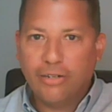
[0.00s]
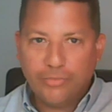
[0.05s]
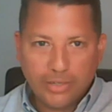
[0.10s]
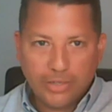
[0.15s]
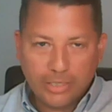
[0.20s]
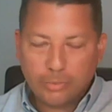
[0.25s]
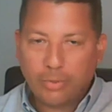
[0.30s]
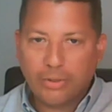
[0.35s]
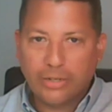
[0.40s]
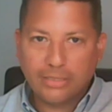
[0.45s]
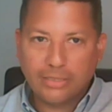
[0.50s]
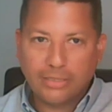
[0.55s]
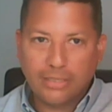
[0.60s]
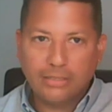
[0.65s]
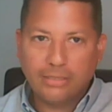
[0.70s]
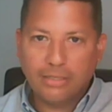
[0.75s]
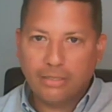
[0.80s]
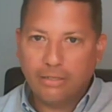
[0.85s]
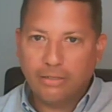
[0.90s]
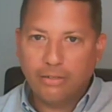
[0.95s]
vice
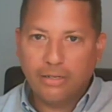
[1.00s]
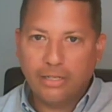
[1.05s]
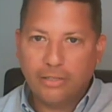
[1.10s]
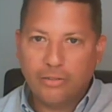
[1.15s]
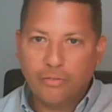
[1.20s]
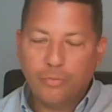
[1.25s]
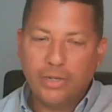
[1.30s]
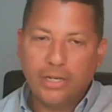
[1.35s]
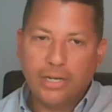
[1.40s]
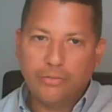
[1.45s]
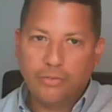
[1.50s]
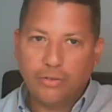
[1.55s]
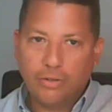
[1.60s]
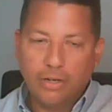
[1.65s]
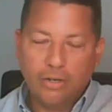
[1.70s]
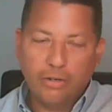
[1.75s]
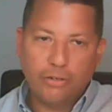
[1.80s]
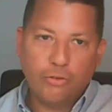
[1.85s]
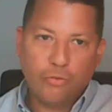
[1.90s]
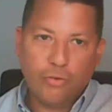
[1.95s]
presidents underneath of me. I have
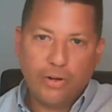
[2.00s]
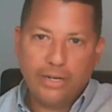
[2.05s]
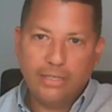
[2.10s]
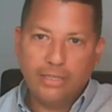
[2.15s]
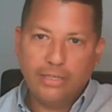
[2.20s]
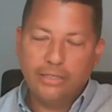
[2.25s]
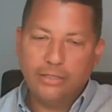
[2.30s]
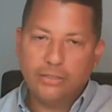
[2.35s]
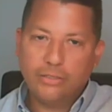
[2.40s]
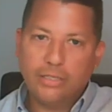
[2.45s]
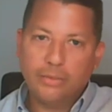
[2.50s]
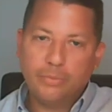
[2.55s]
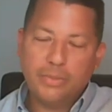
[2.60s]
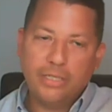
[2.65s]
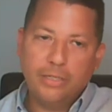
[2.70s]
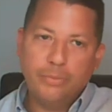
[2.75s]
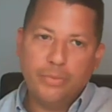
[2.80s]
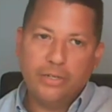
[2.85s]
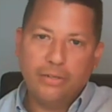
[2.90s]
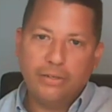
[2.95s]
a great leadership
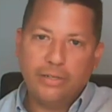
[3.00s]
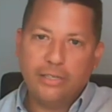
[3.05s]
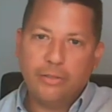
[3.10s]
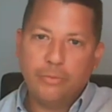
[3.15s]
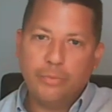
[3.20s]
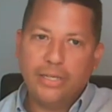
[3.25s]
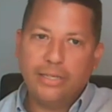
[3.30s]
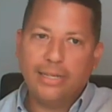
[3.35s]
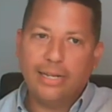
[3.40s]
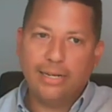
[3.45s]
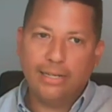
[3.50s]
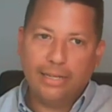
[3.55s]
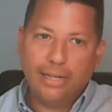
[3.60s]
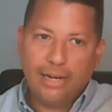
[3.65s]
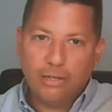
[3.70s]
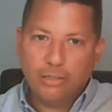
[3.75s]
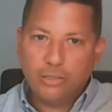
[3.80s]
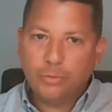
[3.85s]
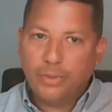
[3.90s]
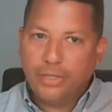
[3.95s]
team underneath me that
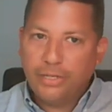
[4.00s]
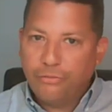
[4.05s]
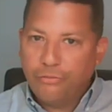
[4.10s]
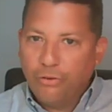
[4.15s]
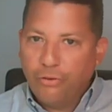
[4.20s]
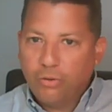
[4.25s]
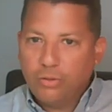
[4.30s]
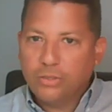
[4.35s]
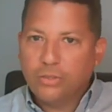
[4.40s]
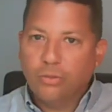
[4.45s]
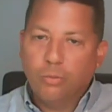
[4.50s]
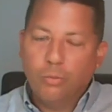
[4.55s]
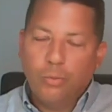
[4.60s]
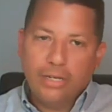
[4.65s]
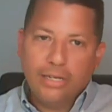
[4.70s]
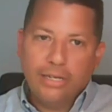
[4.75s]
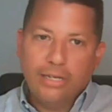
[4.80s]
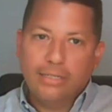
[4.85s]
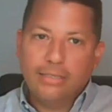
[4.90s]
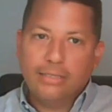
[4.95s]
allows me to focus on what
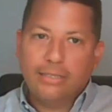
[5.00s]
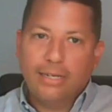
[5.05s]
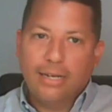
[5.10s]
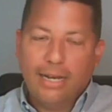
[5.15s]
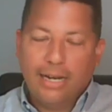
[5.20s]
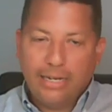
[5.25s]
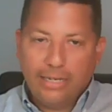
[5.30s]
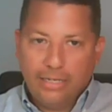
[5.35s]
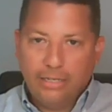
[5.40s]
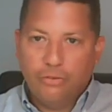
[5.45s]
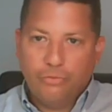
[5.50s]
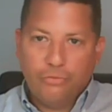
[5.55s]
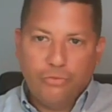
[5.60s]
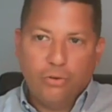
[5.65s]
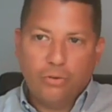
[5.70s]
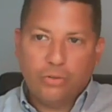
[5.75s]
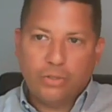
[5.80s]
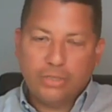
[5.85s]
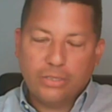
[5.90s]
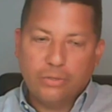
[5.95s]
it is I need to
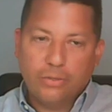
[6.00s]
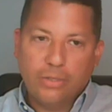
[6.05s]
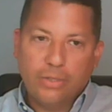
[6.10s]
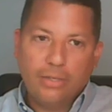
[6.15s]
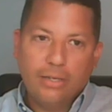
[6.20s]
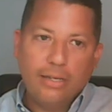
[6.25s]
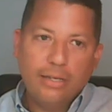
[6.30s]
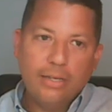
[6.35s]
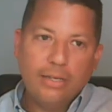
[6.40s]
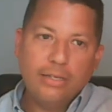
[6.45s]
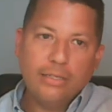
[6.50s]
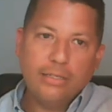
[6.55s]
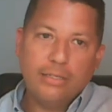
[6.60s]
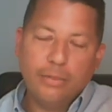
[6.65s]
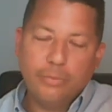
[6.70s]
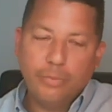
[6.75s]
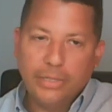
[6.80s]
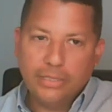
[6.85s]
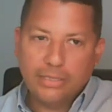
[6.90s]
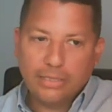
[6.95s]
focus on
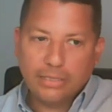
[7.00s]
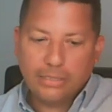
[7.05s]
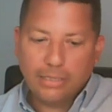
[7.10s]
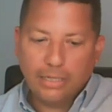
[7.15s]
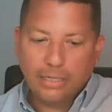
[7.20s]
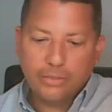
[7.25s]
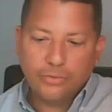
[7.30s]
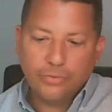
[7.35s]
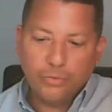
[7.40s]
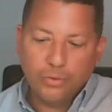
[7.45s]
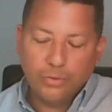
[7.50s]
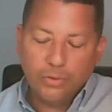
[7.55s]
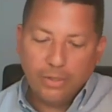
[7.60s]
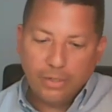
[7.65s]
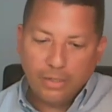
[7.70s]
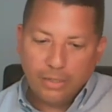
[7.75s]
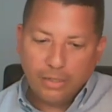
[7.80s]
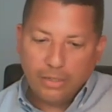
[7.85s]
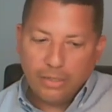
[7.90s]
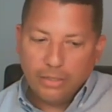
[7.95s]
to be successful.
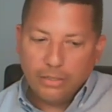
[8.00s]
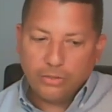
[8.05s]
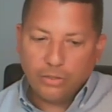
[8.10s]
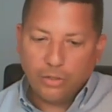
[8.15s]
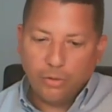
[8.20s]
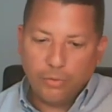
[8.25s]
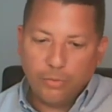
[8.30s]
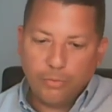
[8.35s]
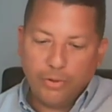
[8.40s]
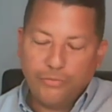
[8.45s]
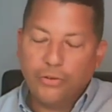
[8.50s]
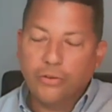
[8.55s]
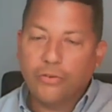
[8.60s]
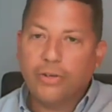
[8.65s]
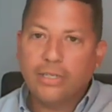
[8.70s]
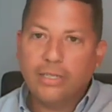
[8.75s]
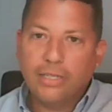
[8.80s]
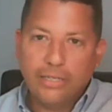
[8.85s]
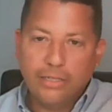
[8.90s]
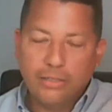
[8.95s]
So if you're
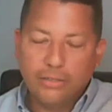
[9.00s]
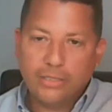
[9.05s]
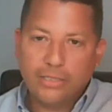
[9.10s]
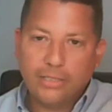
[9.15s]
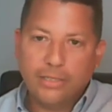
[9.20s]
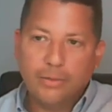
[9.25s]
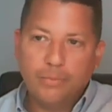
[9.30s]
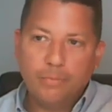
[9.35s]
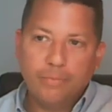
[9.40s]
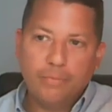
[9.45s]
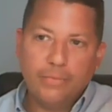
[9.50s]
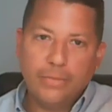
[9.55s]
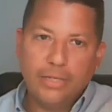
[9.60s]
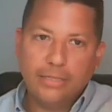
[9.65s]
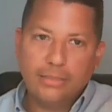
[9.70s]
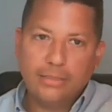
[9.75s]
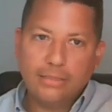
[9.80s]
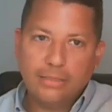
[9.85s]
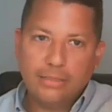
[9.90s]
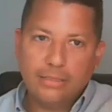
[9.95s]
in leadership,
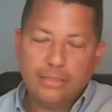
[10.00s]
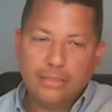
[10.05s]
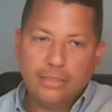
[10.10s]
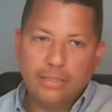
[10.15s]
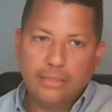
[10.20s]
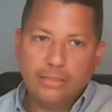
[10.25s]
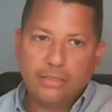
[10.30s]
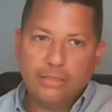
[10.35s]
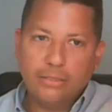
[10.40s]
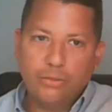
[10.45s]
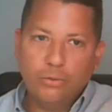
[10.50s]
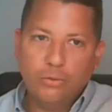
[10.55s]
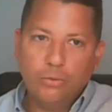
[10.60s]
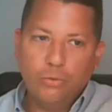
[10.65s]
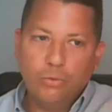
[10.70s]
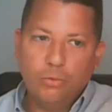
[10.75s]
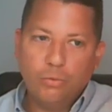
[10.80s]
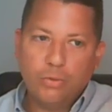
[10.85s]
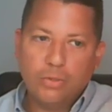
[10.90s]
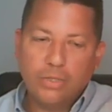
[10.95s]
it's
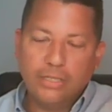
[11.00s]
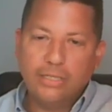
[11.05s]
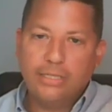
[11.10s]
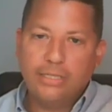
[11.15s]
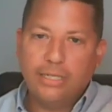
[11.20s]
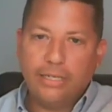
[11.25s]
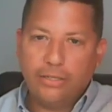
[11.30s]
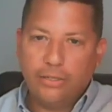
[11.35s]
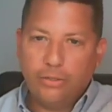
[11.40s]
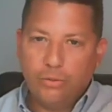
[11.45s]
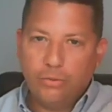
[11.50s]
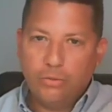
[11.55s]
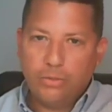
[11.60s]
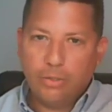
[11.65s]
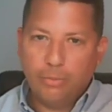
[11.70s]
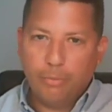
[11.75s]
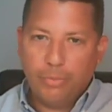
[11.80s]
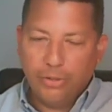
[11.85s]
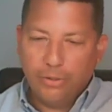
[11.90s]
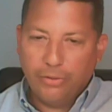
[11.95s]
to continue
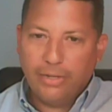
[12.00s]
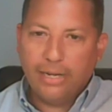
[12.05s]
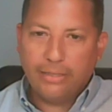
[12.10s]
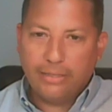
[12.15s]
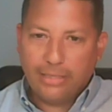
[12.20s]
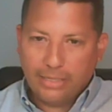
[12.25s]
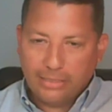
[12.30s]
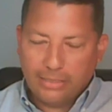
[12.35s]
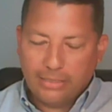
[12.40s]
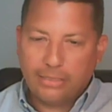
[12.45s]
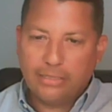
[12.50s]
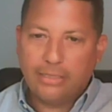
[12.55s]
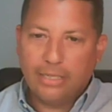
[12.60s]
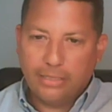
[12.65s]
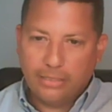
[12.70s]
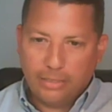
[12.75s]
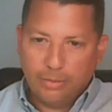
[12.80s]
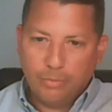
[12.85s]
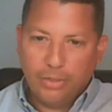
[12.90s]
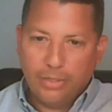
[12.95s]
to build out that
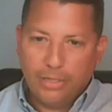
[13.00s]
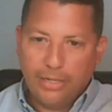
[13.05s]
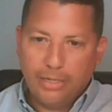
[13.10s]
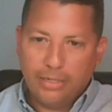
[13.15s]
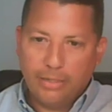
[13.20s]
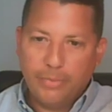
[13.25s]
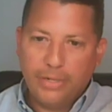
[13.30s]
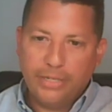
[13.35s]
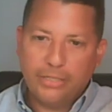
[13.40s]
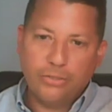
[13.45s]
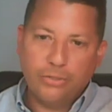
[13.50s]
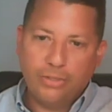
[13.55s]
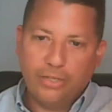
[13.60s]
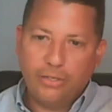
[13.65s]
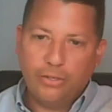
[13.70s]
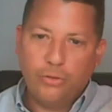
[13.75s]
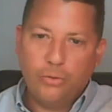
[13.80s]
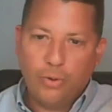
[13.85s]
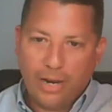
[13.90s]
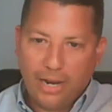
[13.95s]
succession plan to make sure
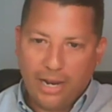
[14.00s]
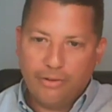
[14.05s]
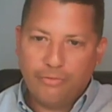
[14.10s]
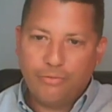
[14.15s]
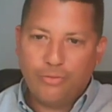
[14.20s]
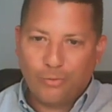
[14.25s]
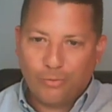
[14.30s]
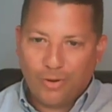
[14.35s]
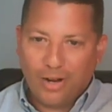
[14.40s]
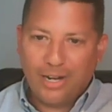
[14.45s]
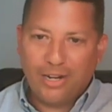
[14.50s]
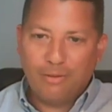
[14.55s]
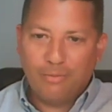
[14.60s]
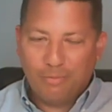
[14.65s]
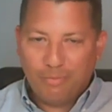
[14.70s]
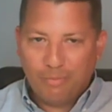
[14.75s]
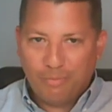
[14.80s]
that you have the right